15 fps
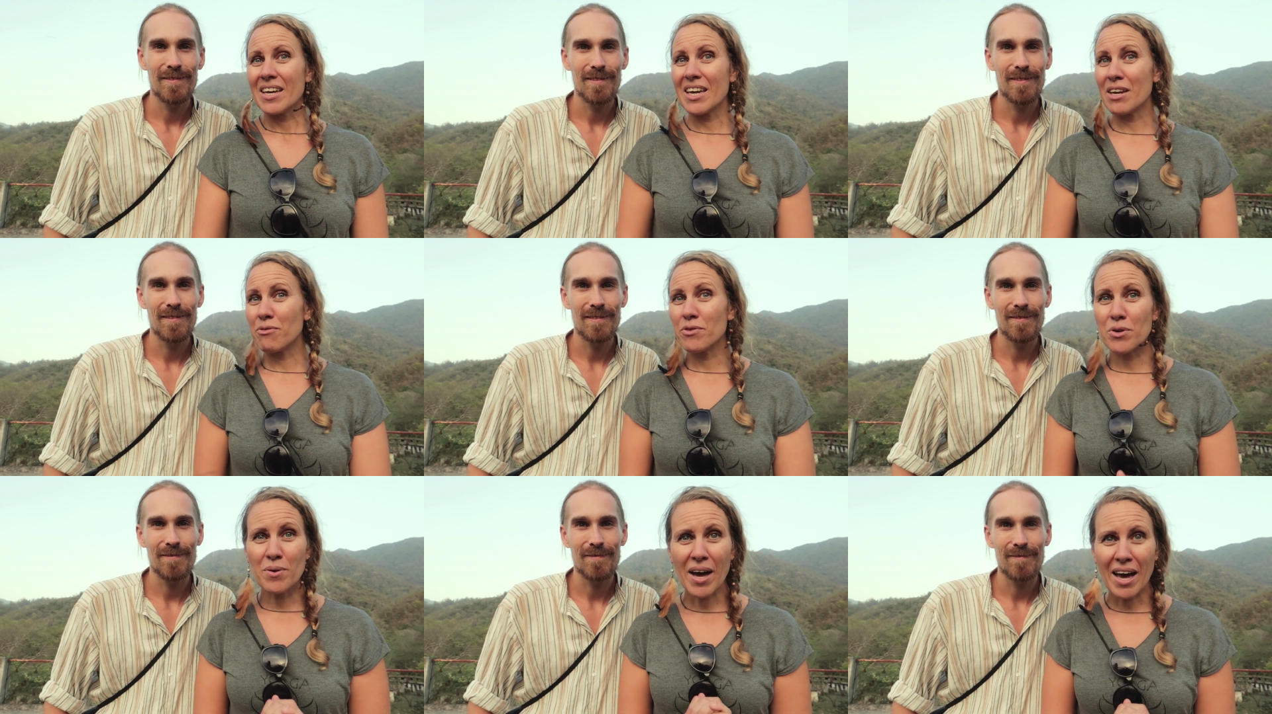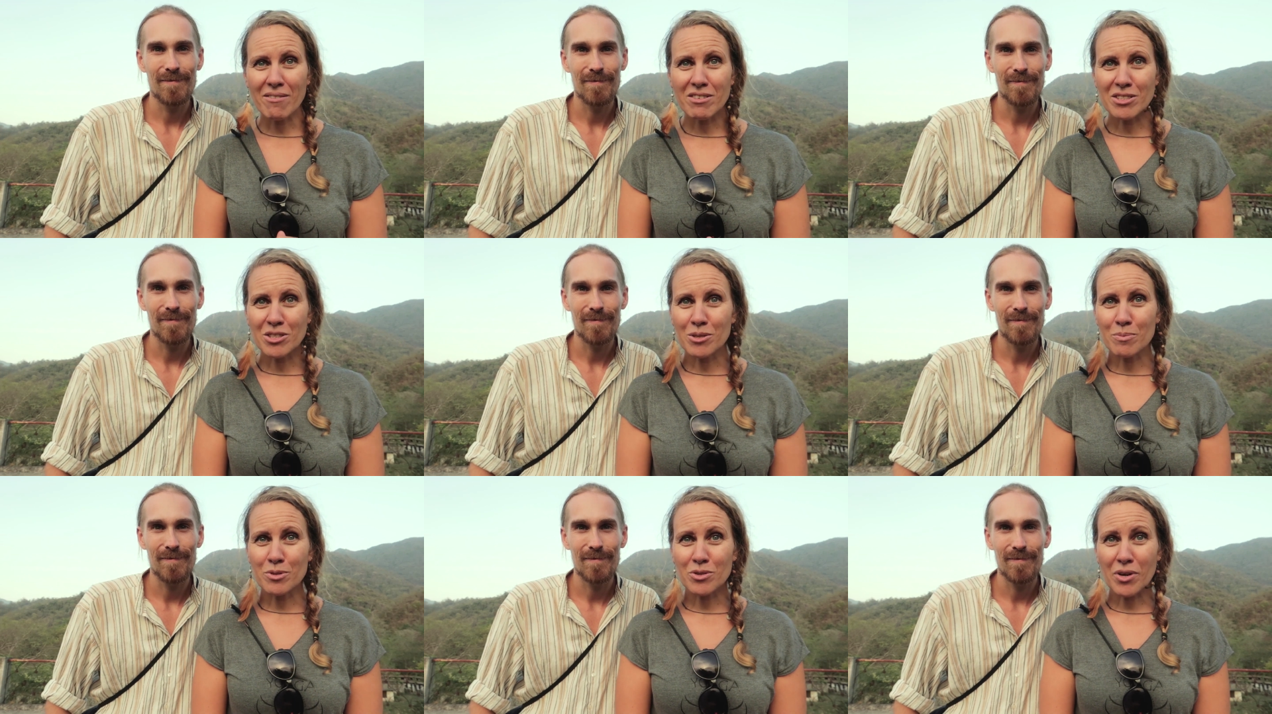Speaker 1: If you haven't
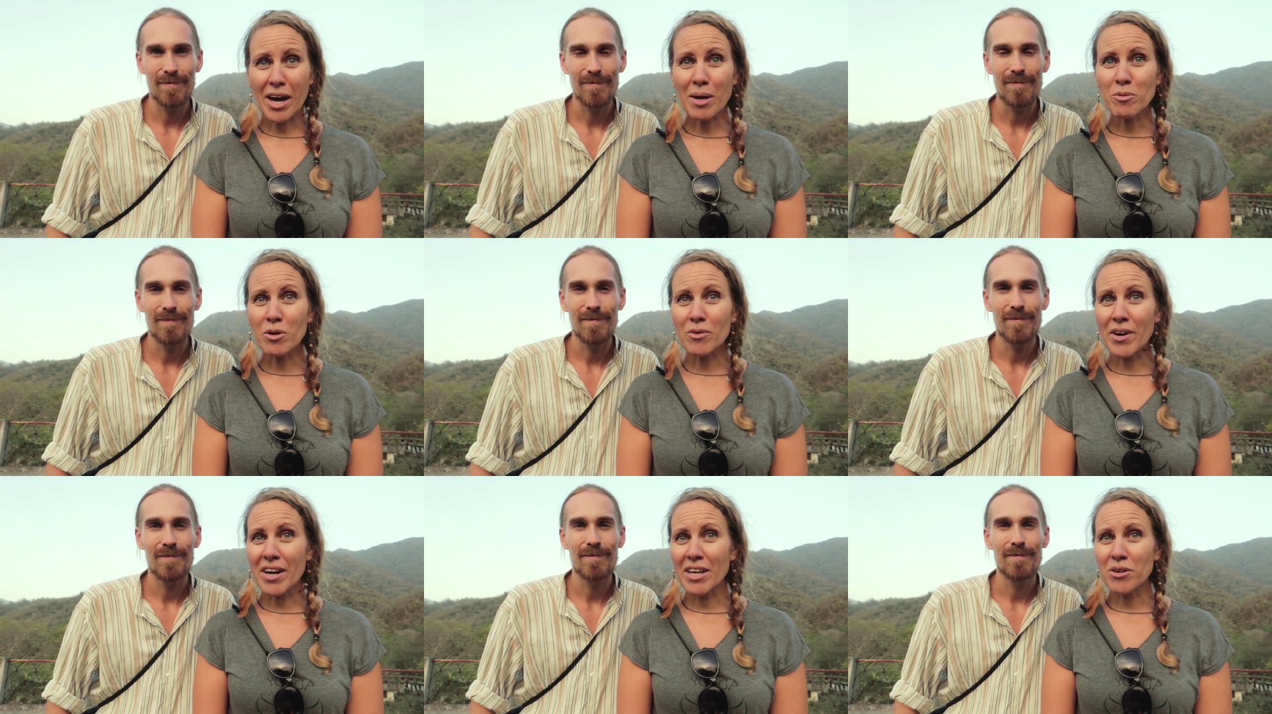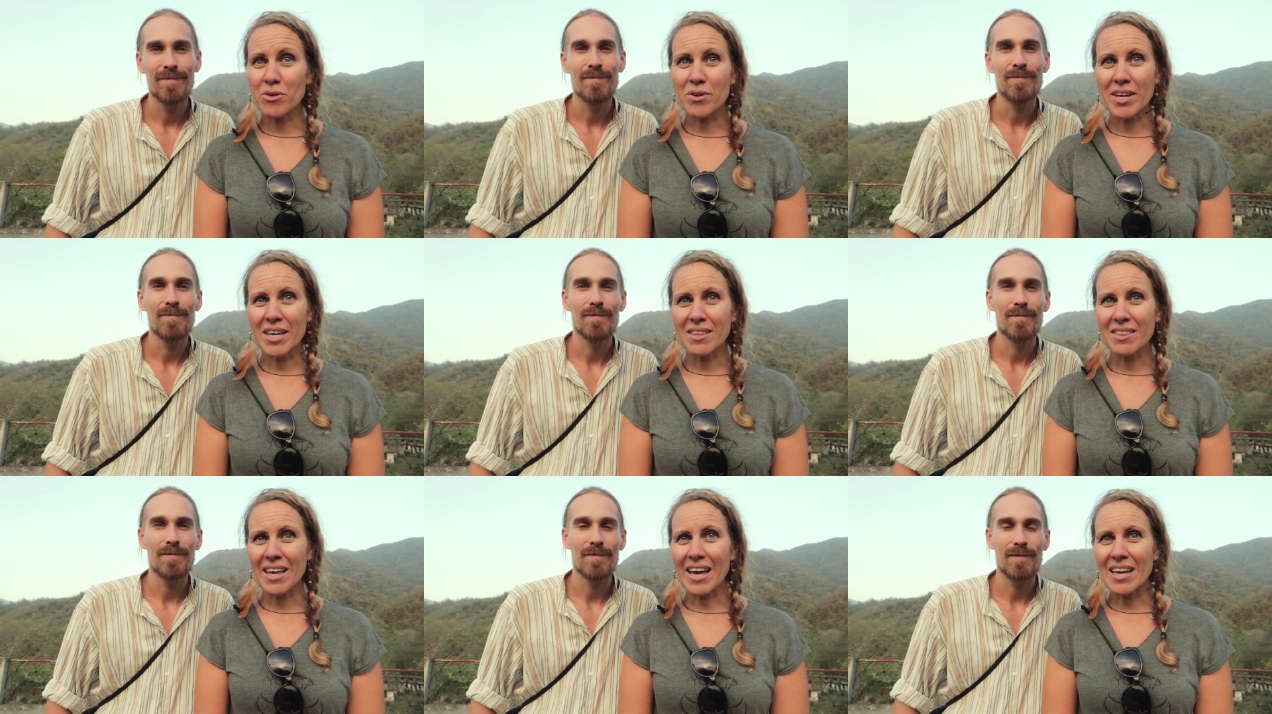subscribed already, you
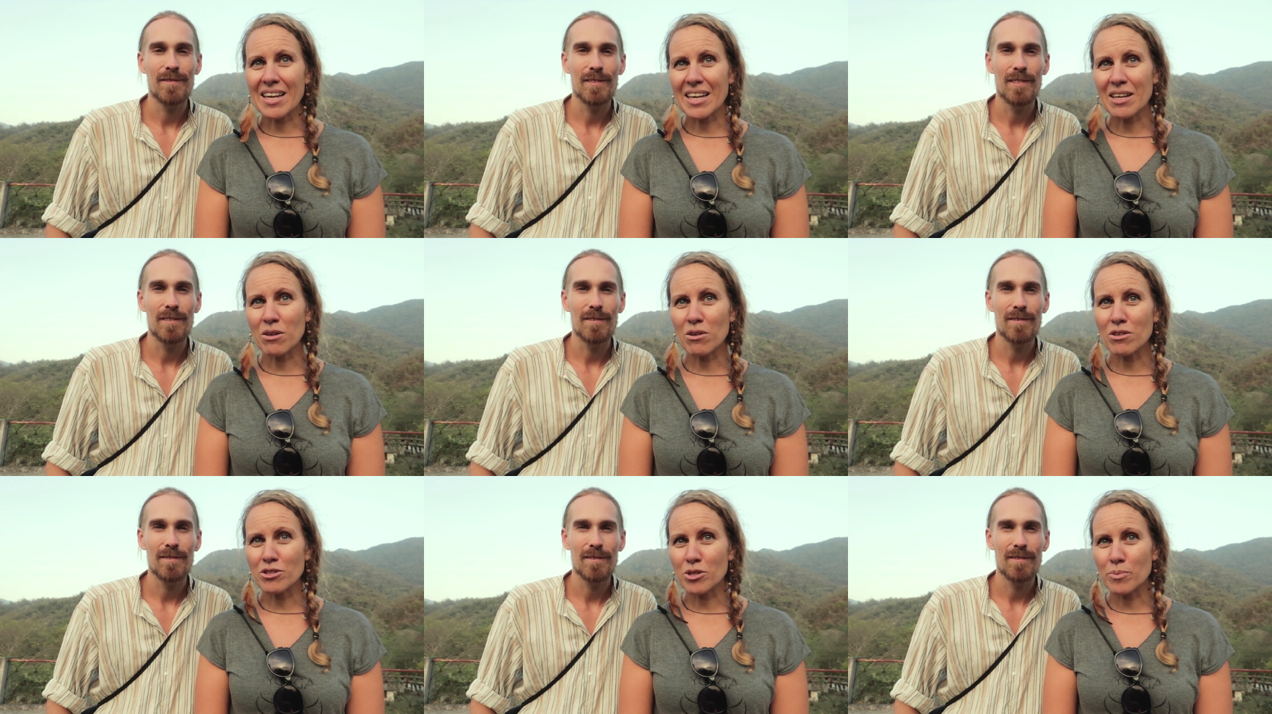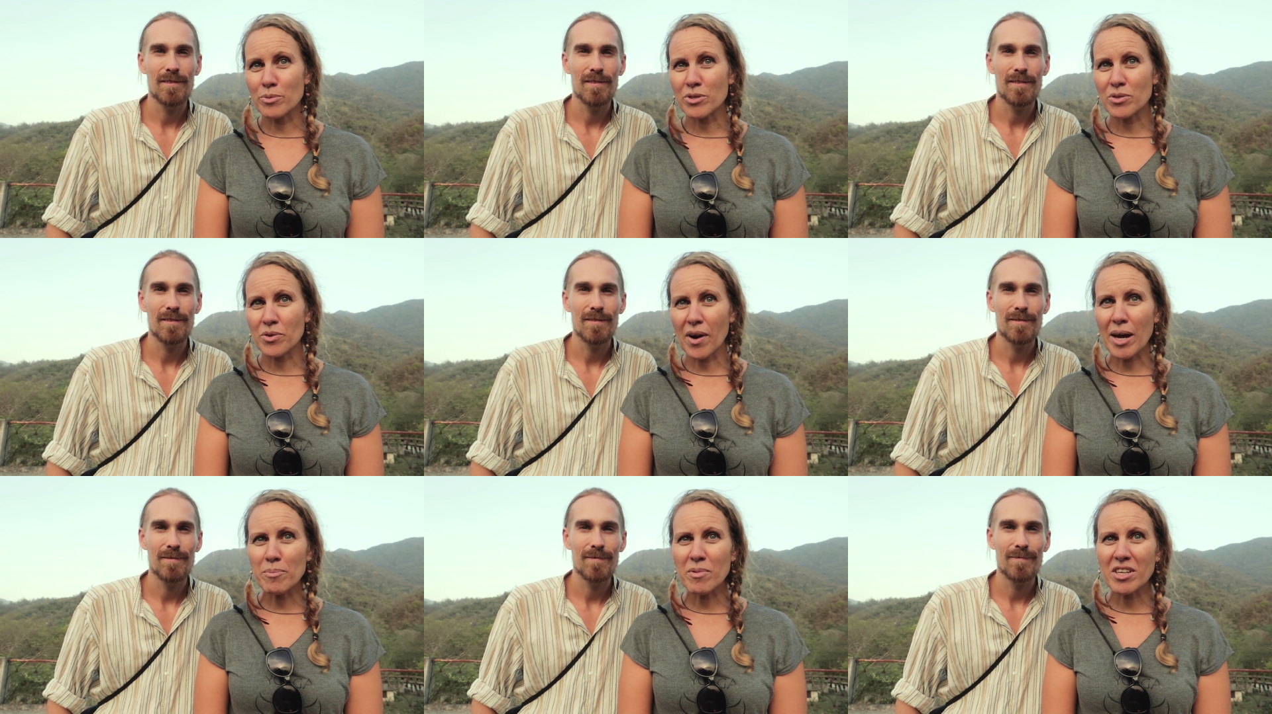hit that little
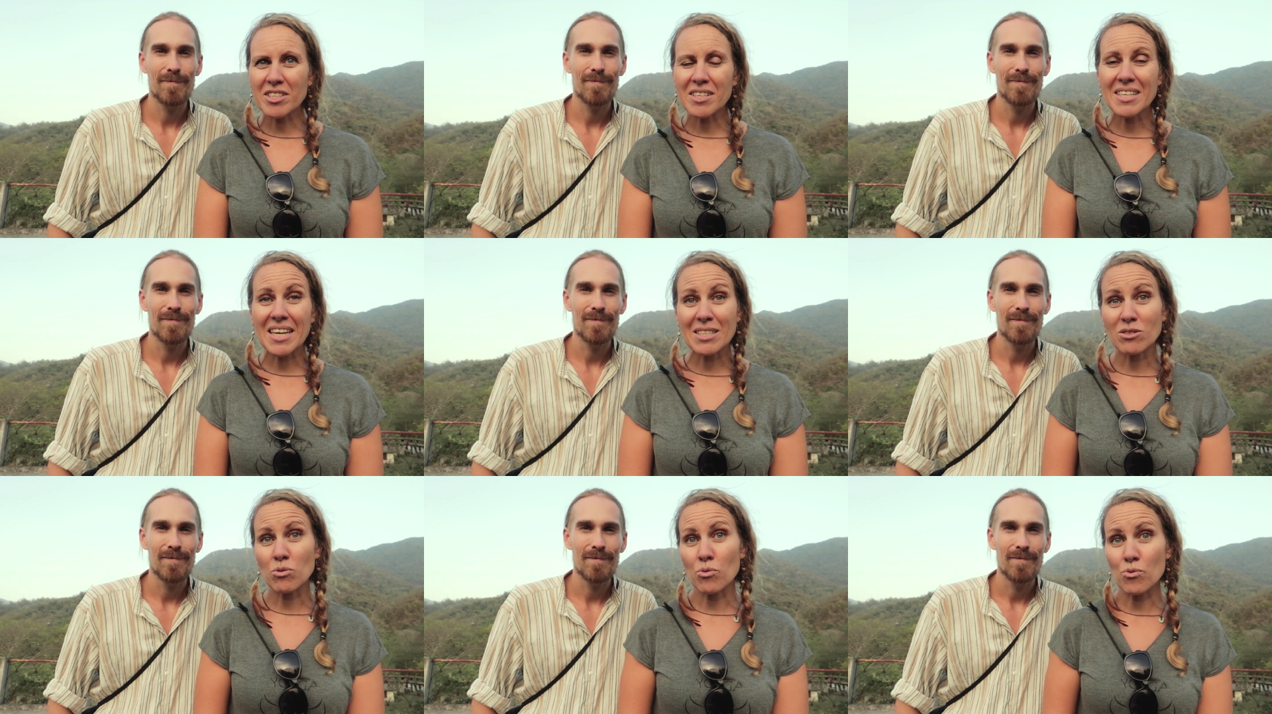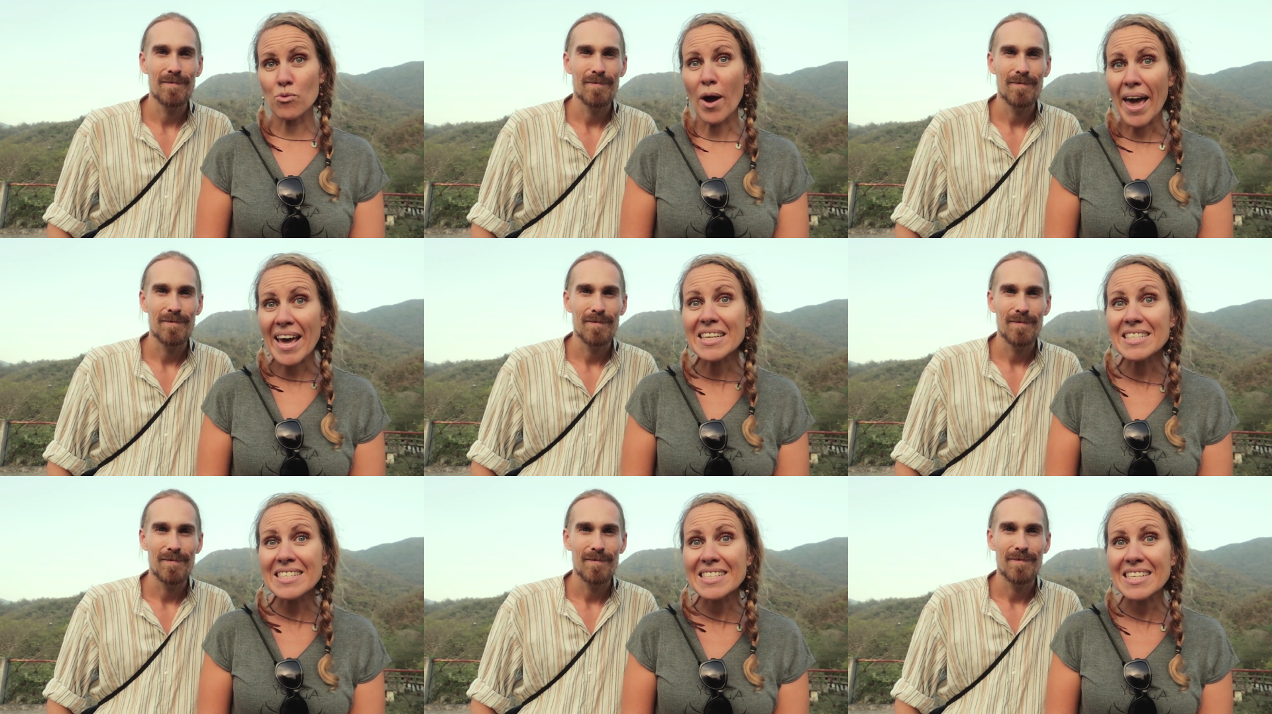subscribe button, it's
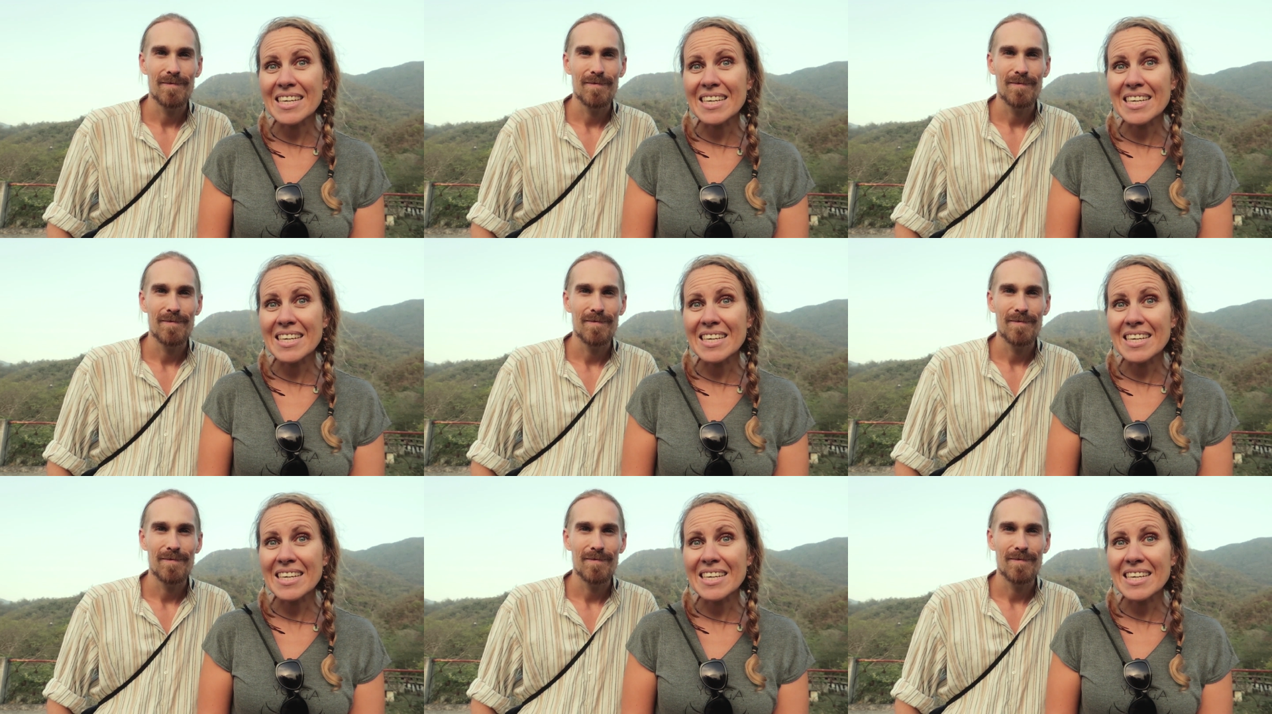red.